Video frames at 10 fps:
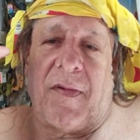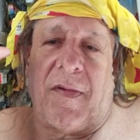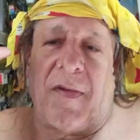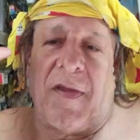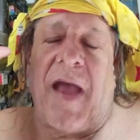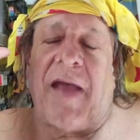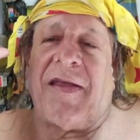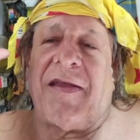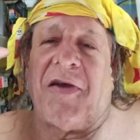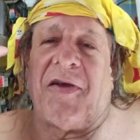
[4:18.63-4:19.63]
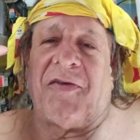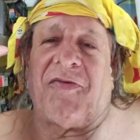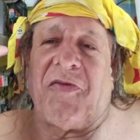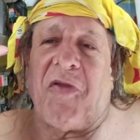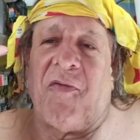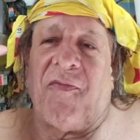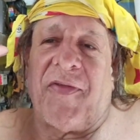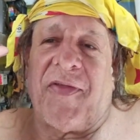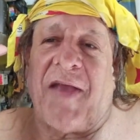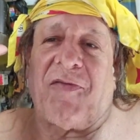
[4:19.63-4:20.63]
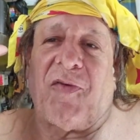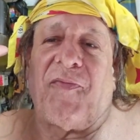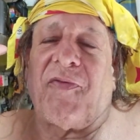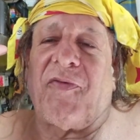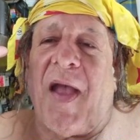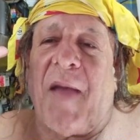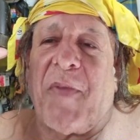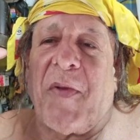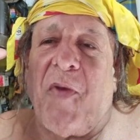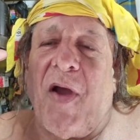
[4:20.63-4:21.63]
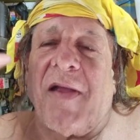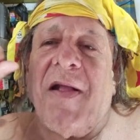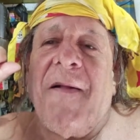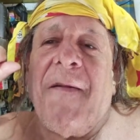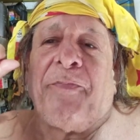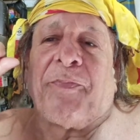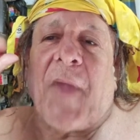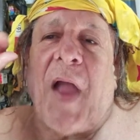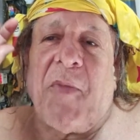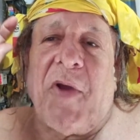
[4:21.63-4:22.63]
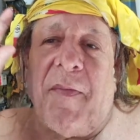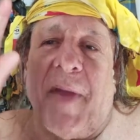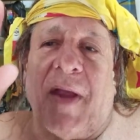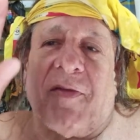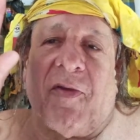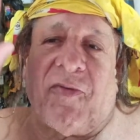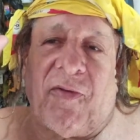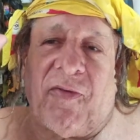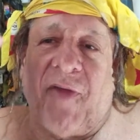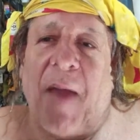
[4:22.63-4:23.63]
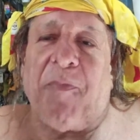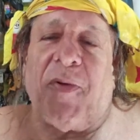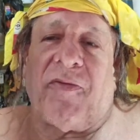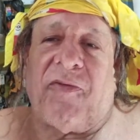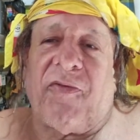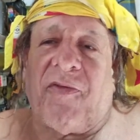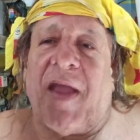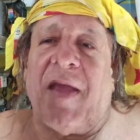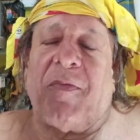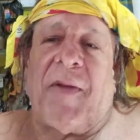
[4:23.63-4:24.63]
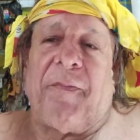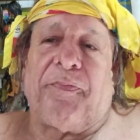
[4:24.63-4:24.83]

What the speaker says: Yeah, he does, Nova. Thank you for stopping by. I'm going to make this a separate statement.